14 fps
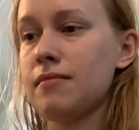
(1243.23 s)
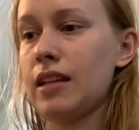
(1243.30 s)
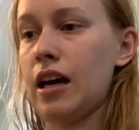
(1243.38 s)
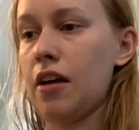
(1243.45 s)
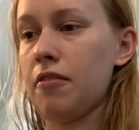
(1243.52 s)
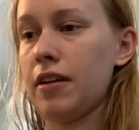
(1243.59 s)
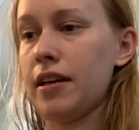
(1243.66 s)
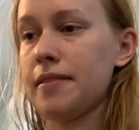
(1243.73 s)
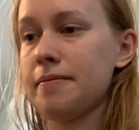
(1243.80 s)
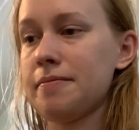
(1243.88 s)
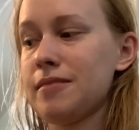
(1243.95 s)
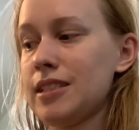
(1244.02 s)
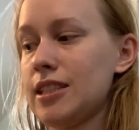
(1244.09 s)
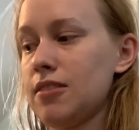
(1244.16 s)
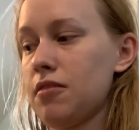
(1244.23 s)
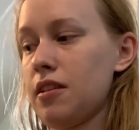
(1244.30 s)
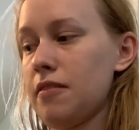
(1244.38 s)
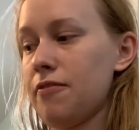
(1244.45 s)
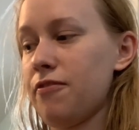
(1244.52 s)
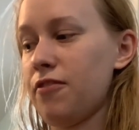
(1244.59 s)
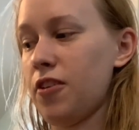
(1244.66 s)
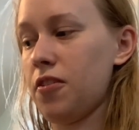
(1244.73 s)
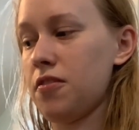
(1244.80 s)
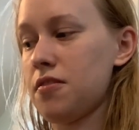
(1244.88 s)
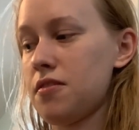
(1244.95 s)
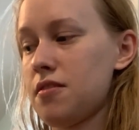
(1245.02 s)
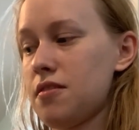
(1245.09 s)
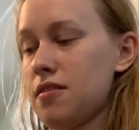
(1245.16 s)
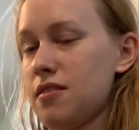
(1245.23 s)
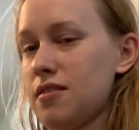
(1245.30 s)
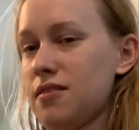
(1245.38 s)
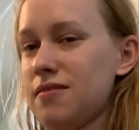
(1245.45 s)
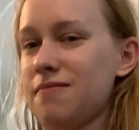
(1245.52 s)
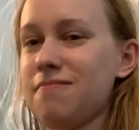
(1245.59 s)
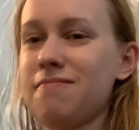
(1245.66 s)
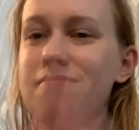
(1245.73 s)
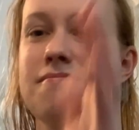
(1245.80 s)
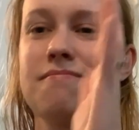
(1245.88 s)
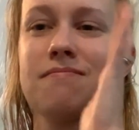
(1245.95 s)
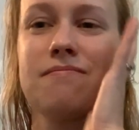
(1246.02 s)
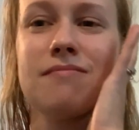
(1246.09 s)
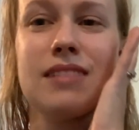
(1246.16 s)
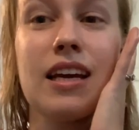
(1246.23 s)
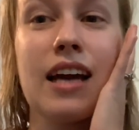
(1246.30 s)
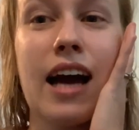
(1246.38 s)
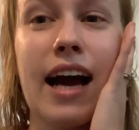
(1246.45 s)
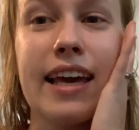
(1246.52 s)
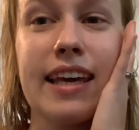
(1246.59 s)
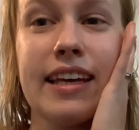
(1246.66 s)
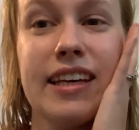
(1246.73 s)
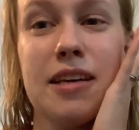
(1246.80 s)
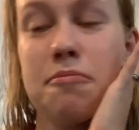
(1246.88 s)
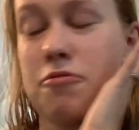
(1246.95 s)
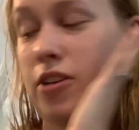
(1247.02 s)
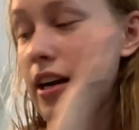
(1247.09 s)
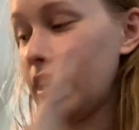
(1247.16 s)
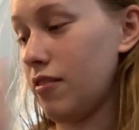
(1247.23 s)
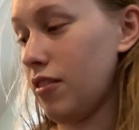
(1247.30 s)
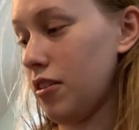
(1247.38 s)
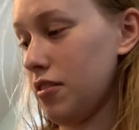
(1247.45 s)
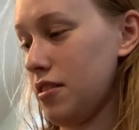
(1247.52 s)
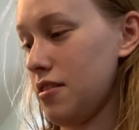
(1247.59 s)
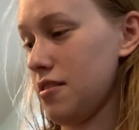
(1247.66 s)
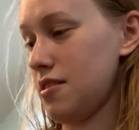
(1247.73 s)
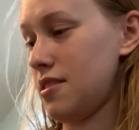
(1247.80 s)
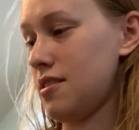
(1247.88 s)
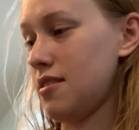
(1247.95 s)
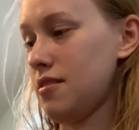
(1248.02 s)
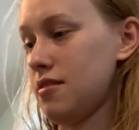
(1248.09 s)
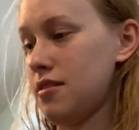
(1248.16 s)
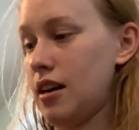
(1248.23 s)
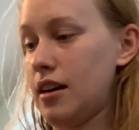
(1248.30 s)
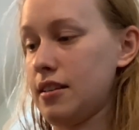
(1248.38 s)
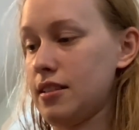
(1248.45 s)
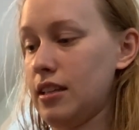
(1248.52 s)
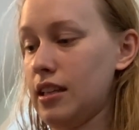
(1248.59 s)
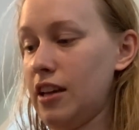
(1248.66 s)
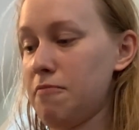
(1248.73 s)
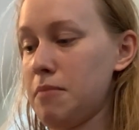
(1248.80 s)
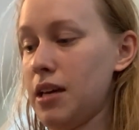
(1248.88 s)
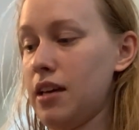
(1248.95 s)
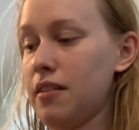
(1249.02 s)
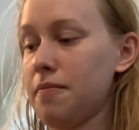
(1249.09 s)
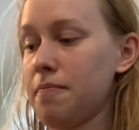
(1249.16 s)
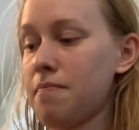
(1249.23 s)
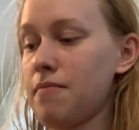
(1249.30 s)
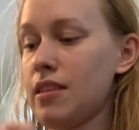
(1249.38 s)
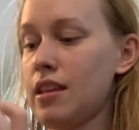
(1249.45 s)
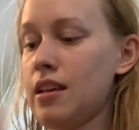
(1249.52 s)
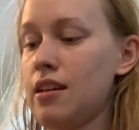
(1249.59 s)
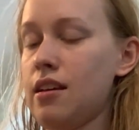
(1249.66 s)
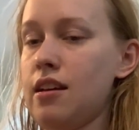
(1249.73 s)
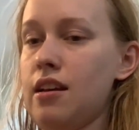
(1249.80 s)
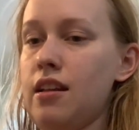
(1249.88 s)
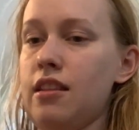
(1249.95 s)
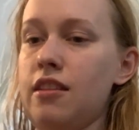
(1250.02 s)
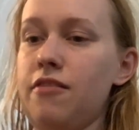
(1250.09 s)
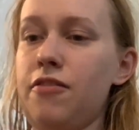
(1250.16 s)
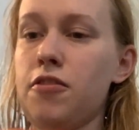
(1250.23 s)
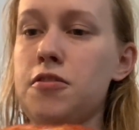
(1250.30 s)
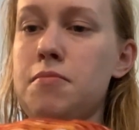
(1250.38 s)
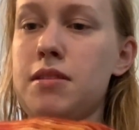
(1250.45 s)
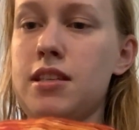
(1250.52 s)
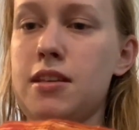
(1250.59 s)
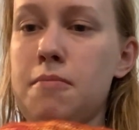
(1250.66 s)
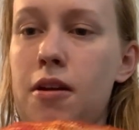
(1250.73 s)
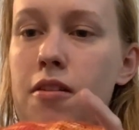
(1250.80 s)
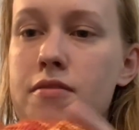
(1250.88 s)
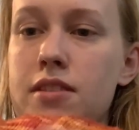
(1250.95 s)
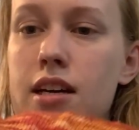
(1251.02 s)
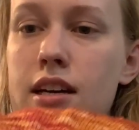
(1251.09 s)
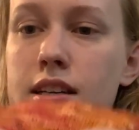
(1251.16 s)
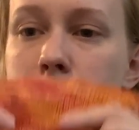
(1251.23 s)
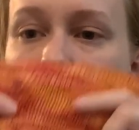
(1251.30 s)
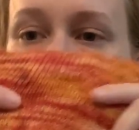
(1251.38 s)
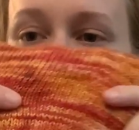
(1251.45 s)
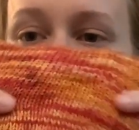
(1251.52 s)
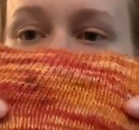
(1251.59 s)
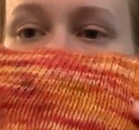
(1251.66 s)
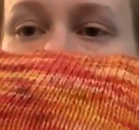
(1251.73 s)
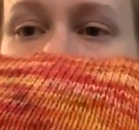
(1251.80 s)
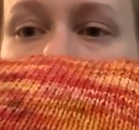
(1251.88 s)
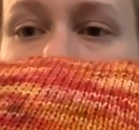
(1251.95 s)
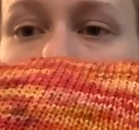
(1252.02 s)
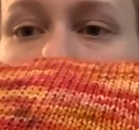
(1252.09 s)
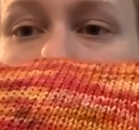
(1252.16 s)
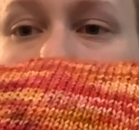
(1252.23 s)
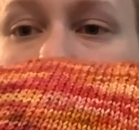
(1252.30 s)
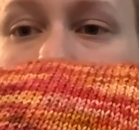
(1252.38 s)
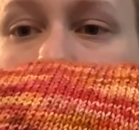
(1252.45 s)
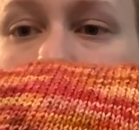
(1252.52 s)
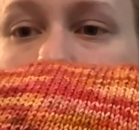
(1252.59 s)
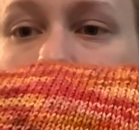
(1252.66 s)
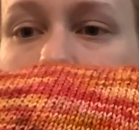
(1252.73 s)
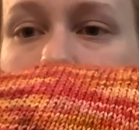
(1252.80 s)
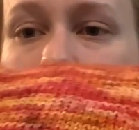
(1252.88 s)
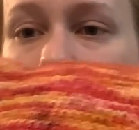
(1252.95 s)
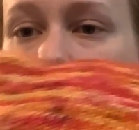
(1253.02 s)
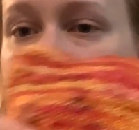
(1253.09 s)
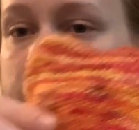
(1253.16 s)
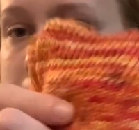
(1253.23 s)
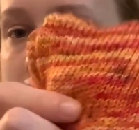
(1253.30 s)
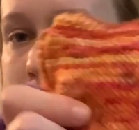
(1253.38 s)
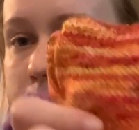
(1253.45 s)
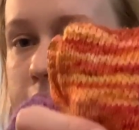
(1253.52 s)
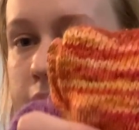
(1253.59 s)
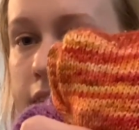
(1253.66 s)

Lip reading: Alright, so the first, I can't keep track of all these socks that I've made. The first missing pair of socks was this one, and they basically